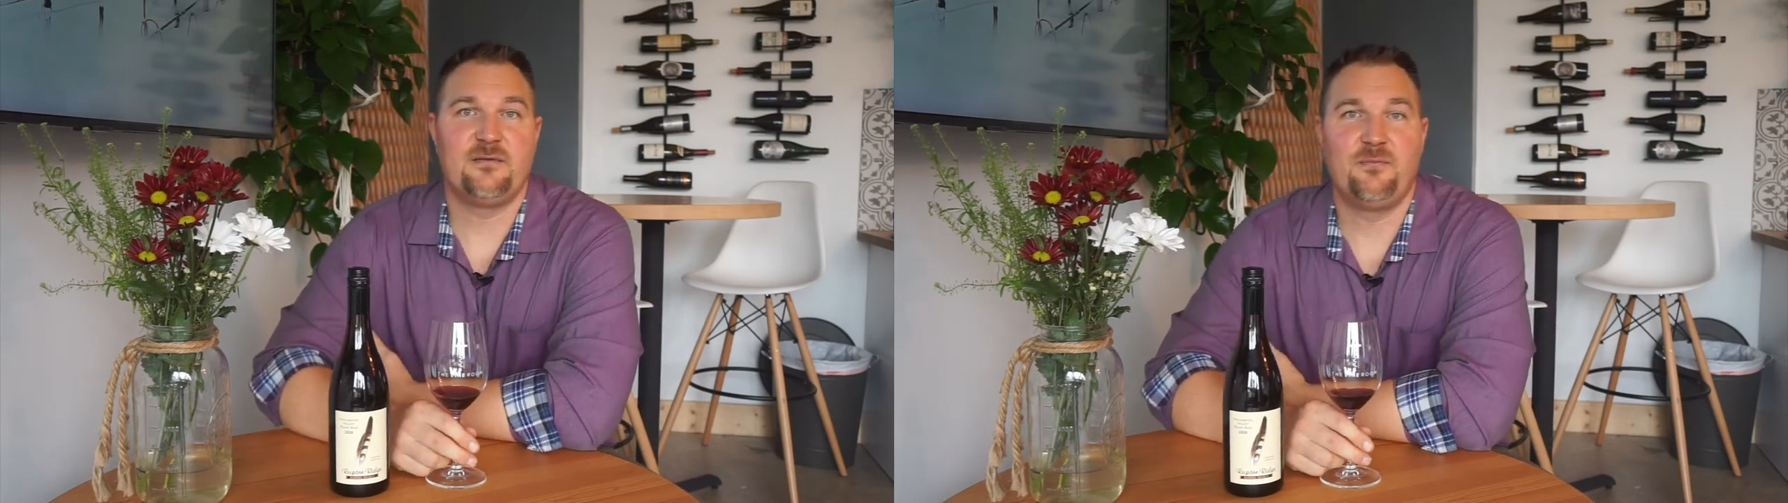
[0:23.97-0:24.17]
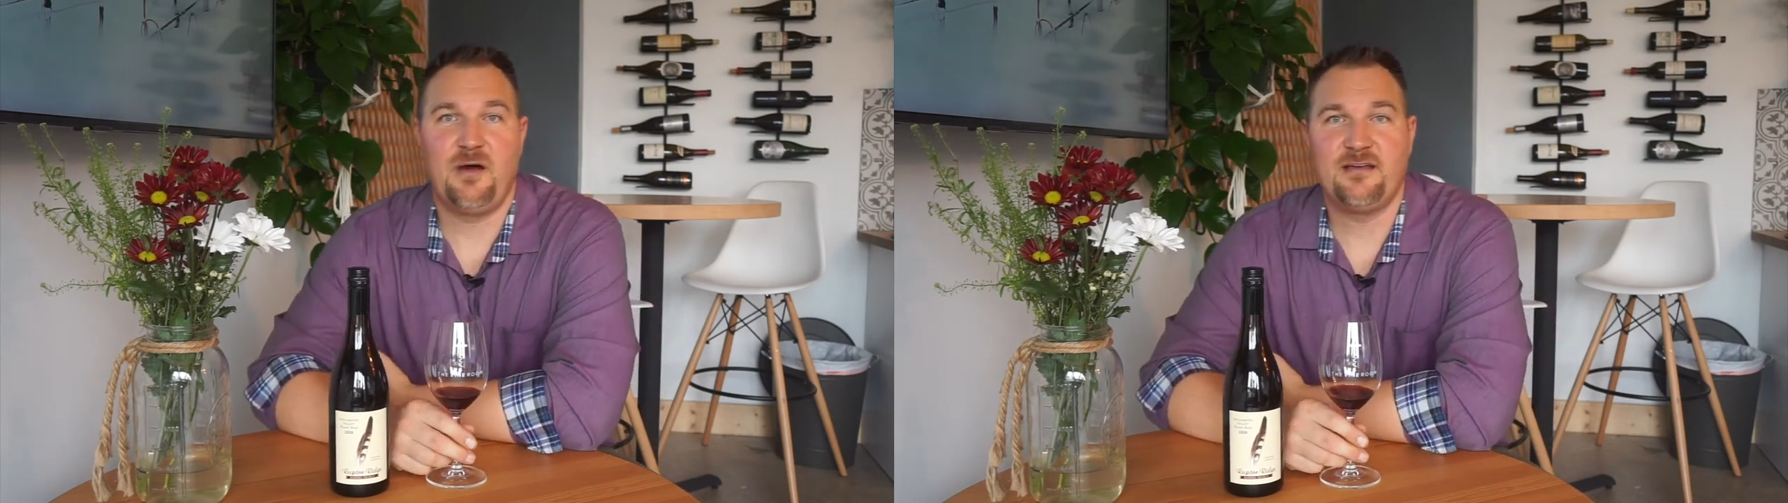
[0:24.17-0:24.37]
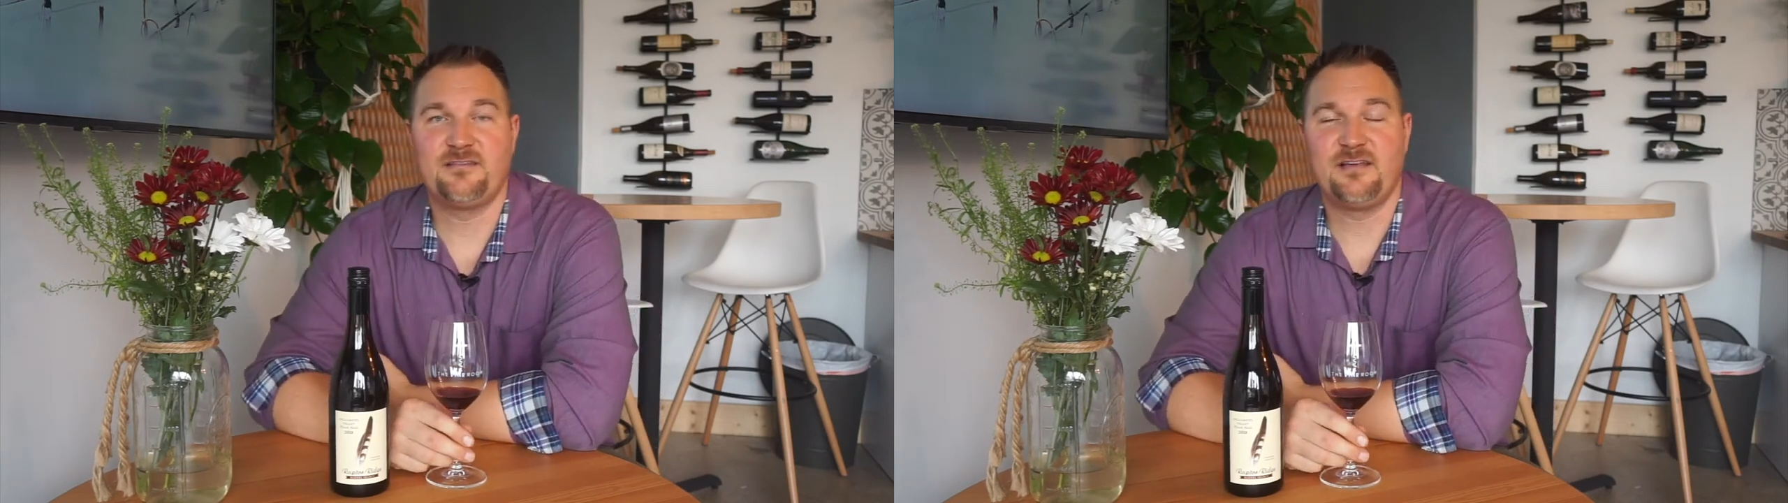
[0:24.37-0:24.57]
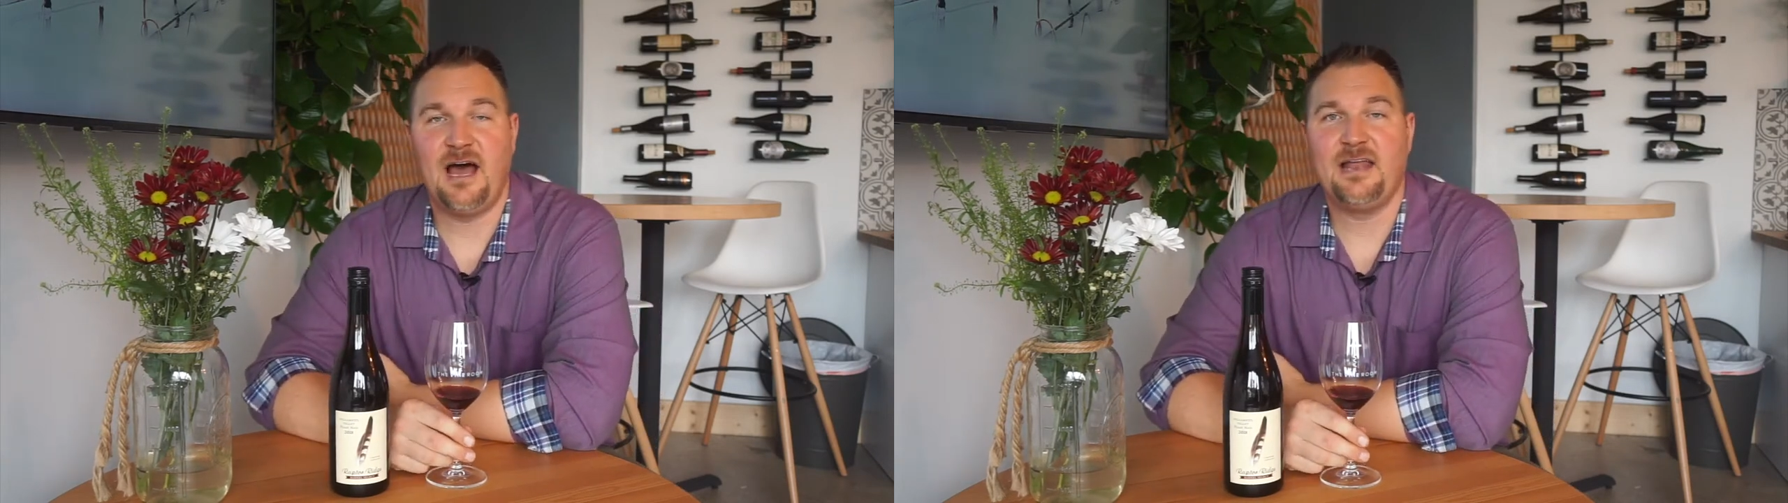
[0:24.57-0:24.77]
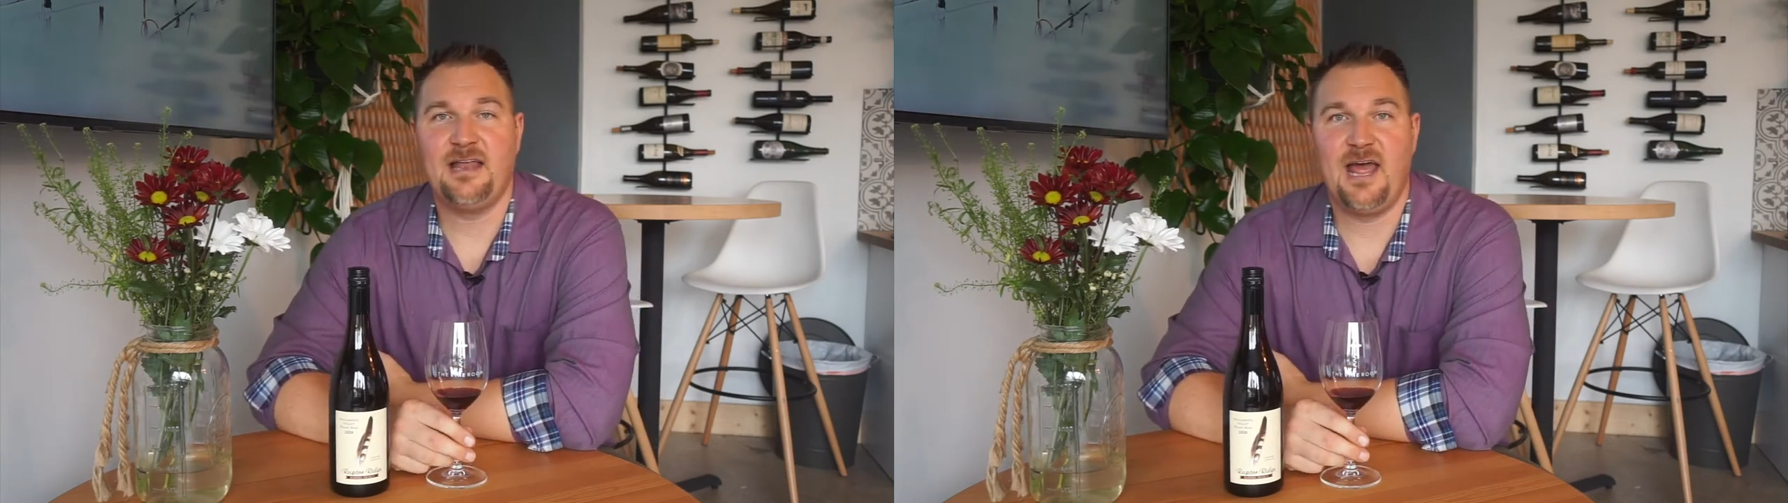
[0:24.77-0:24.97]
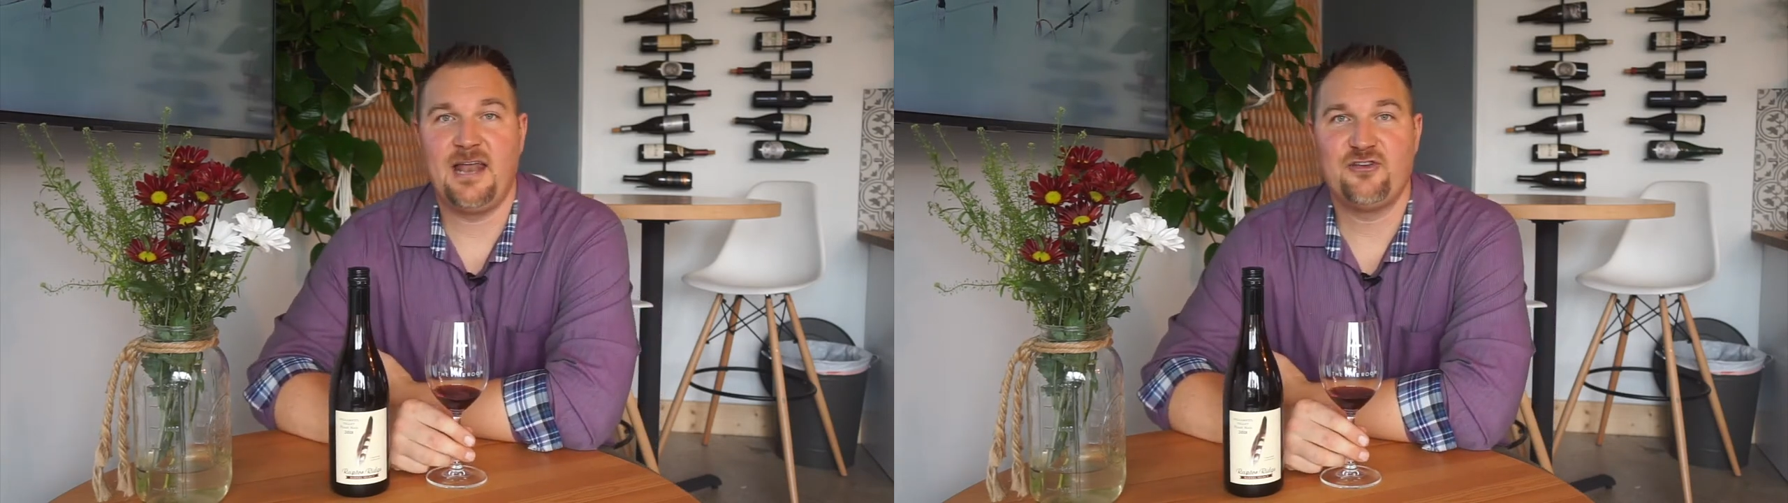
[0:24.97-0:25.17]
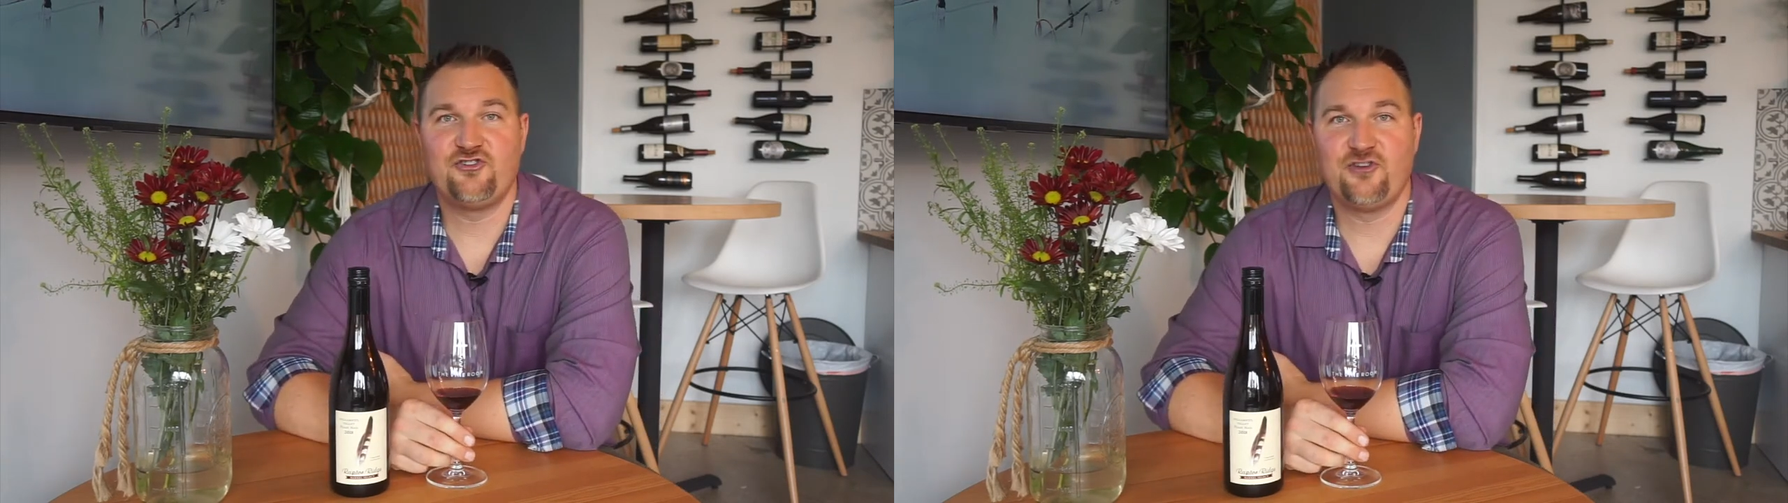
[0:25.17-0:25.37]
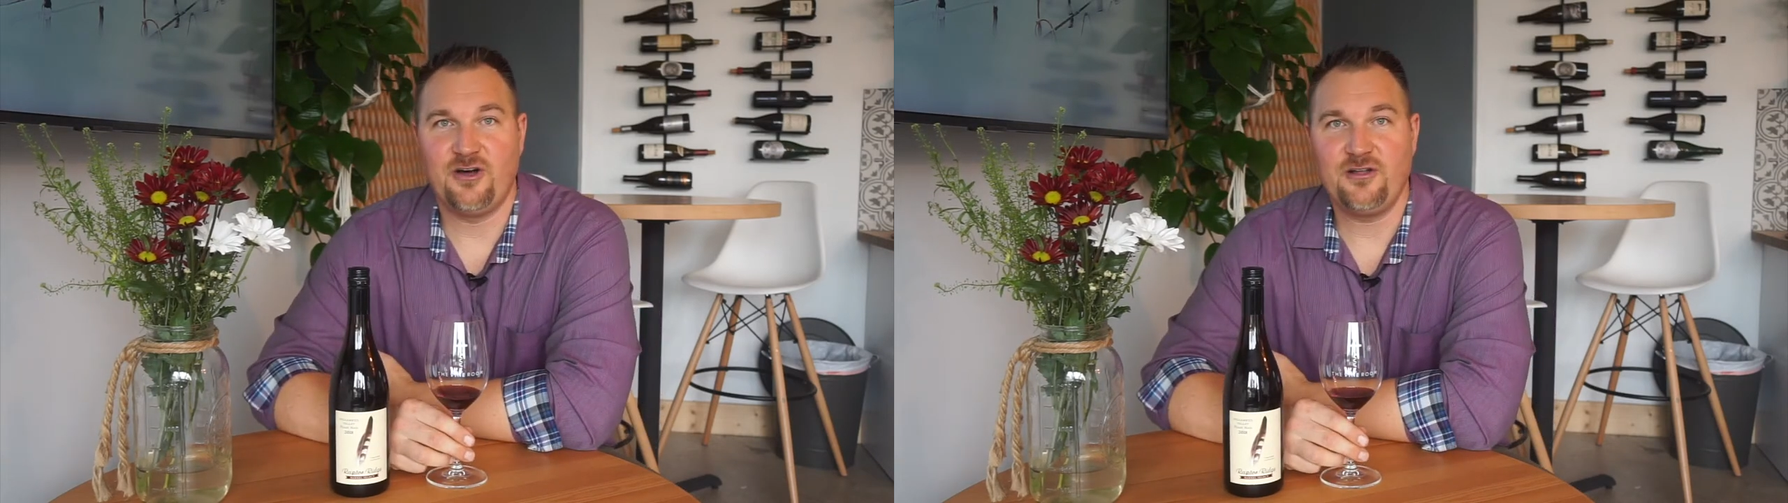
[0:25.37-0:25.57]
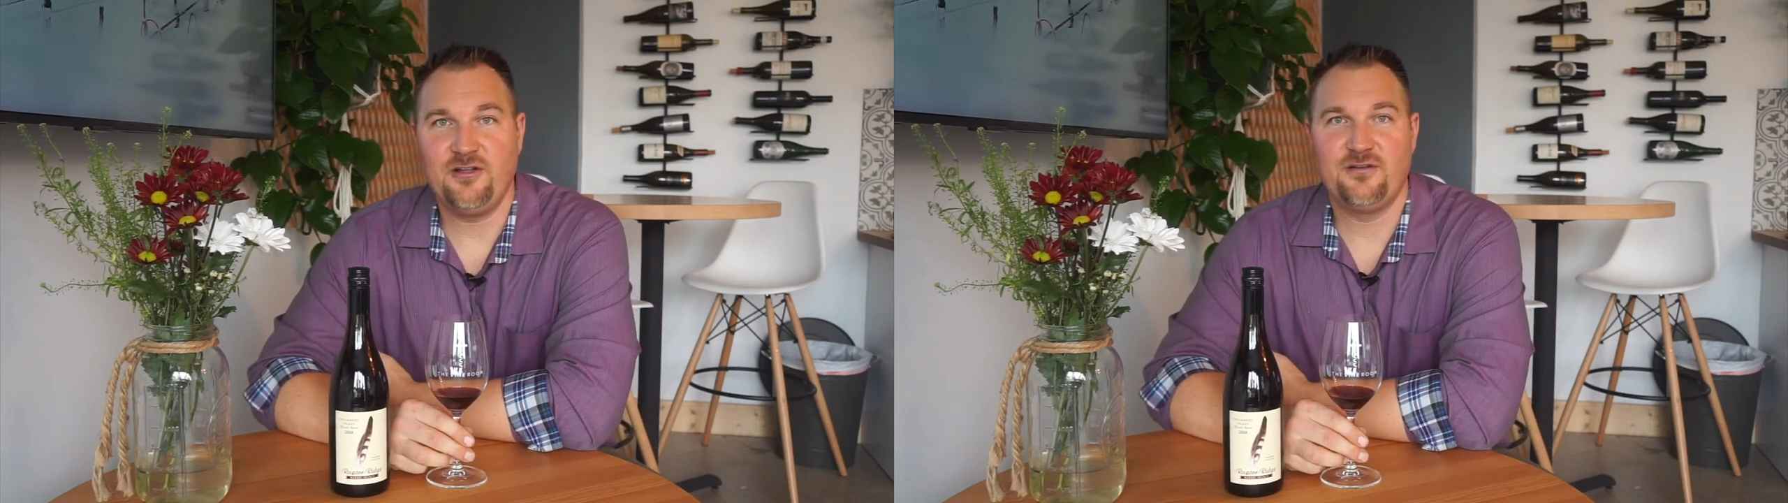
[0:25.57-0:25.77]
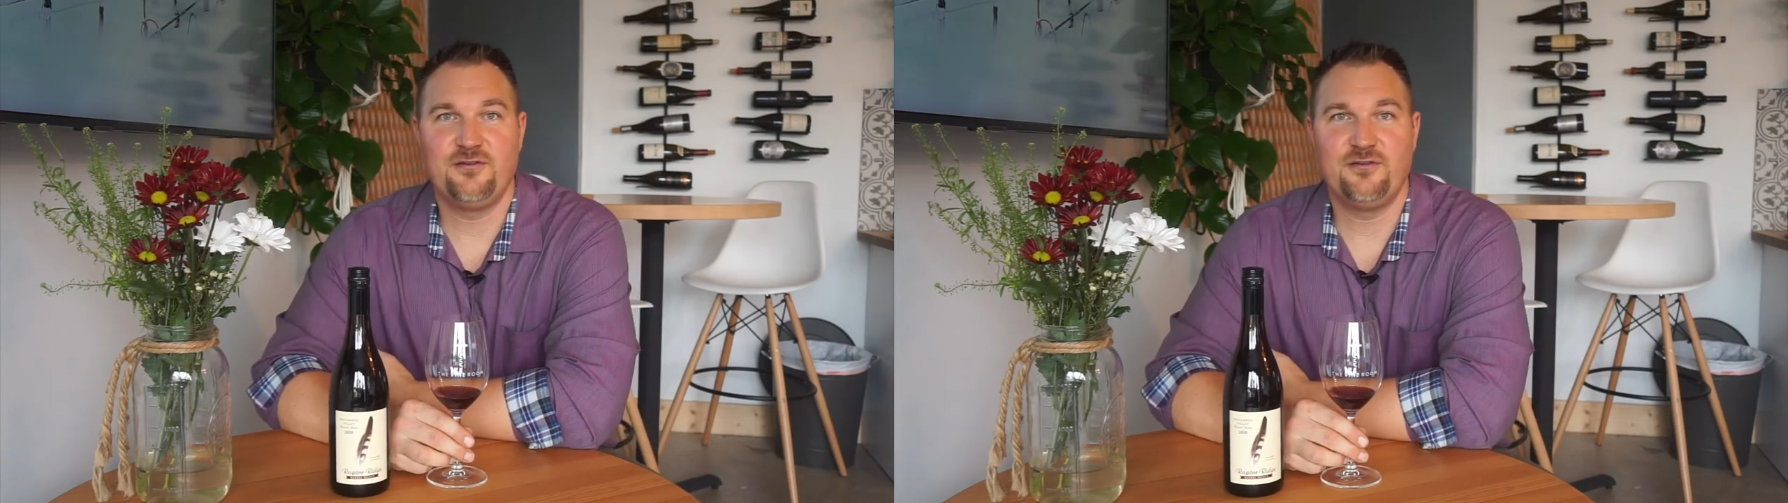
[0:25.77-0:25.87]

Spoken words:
by Scott and Annie Schull,